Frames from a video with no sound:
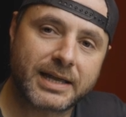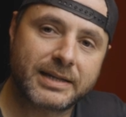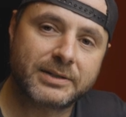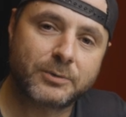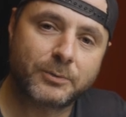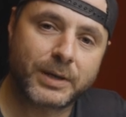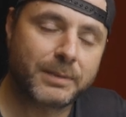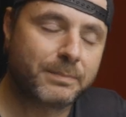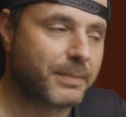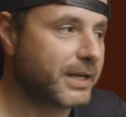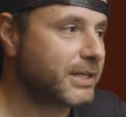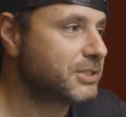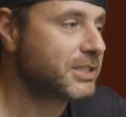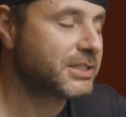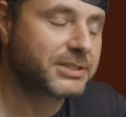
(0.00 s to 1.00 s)
down the web
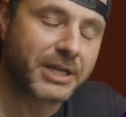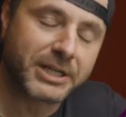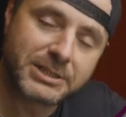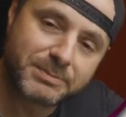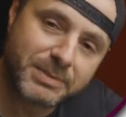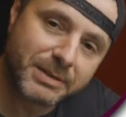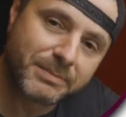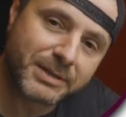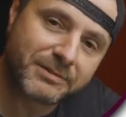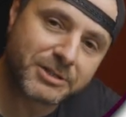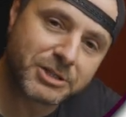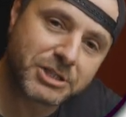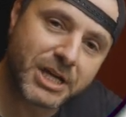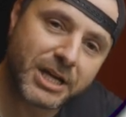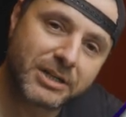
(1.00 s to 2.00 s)
page, there's going to be a bit of
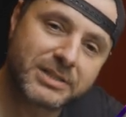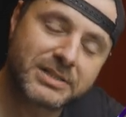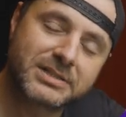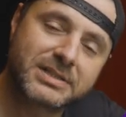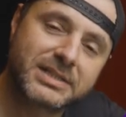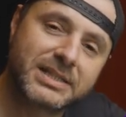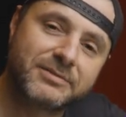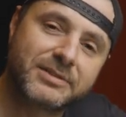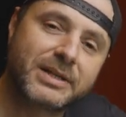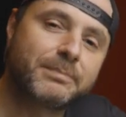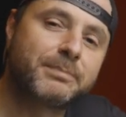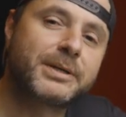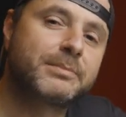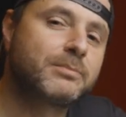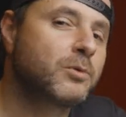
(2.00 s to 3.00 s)
a shadow just to give it a
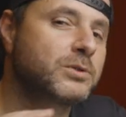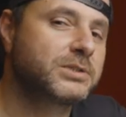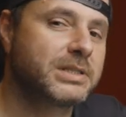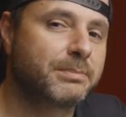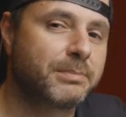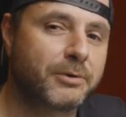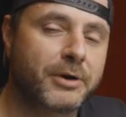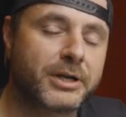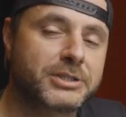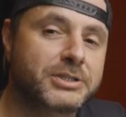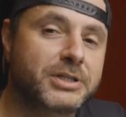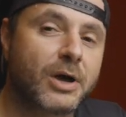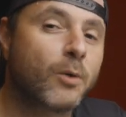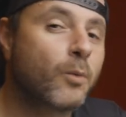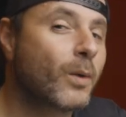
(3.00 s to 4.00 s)
bit more
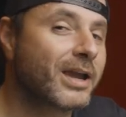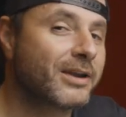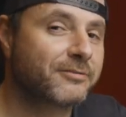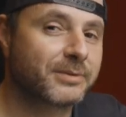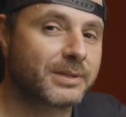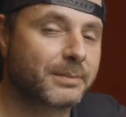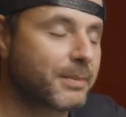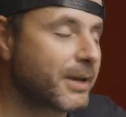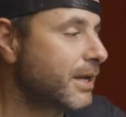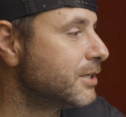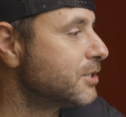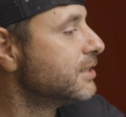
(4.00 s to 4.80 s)
separation away from the page.